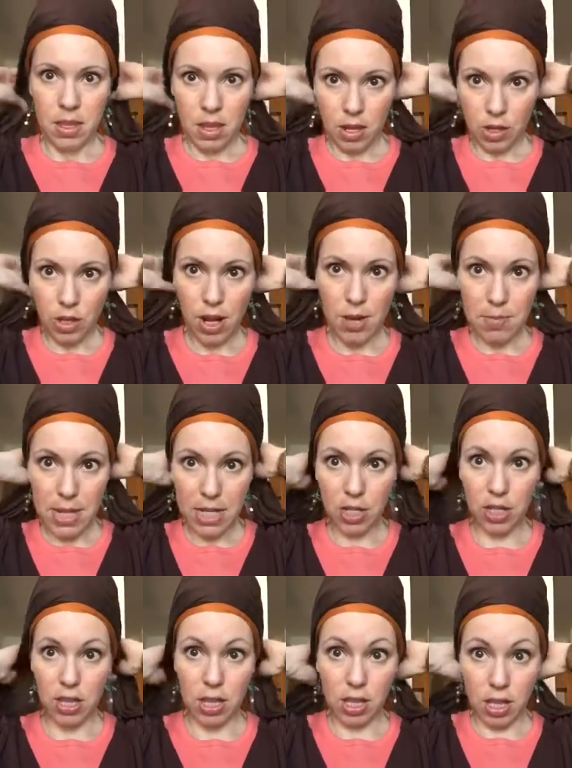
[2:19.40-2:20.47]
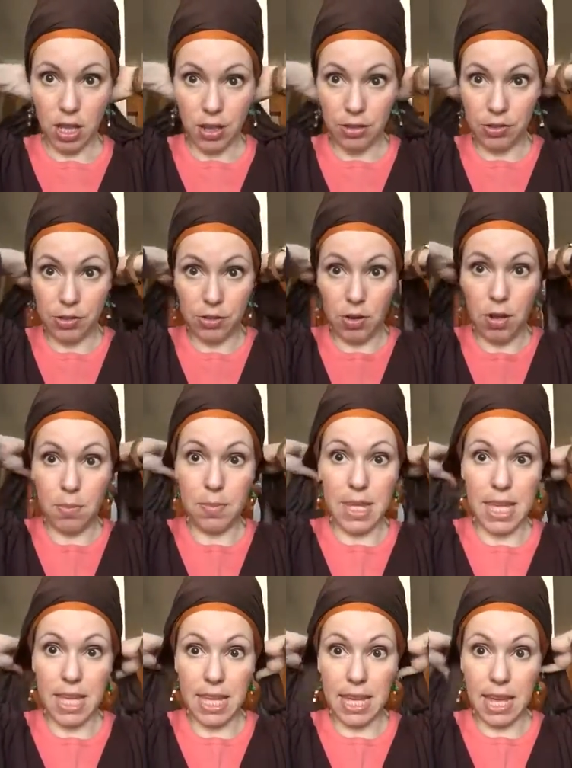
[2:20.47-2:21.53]
And try to make sure that the colors are all
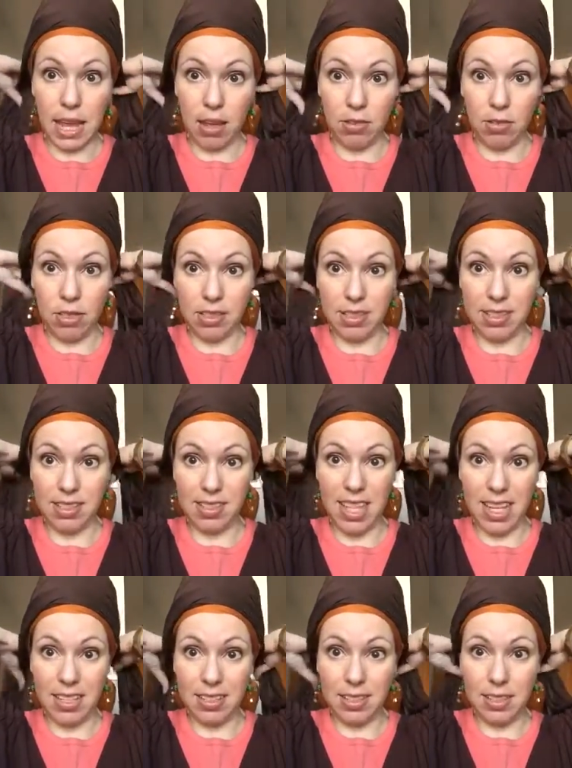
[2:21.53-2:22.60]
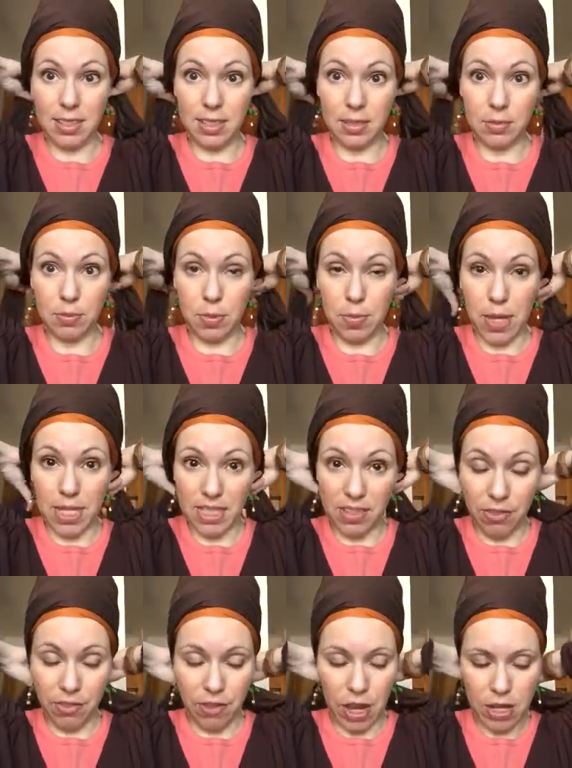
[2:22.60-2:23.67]
peeking out because that's what makes it
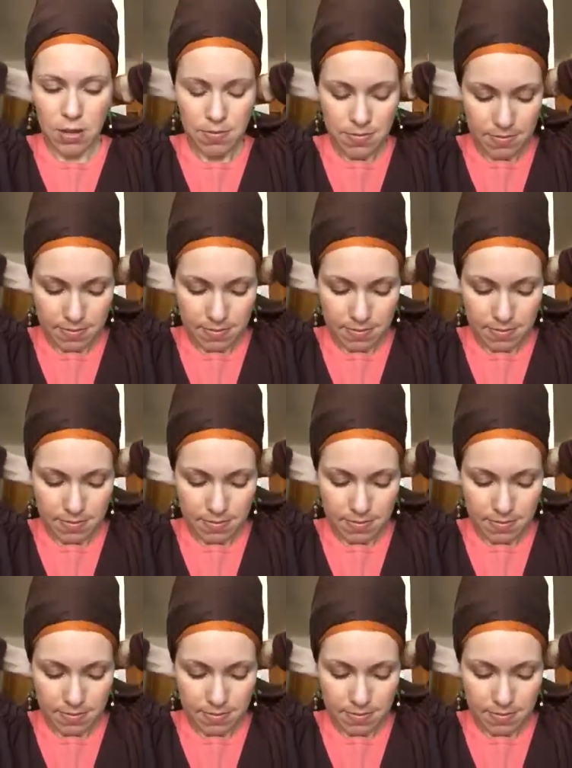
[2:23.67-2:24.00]
fun.